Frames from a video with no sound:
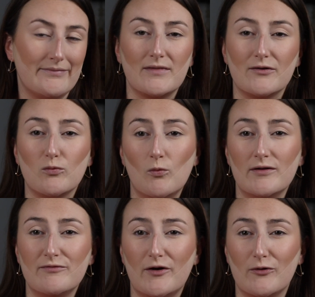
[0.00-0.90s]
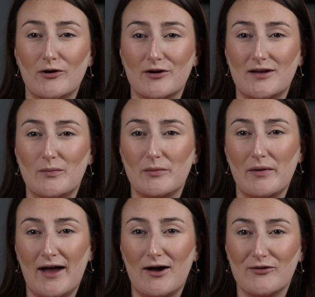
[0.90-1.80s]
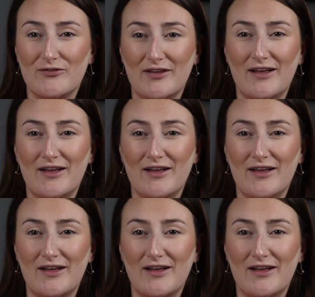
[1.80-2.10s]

There's one phone hooked up in my house,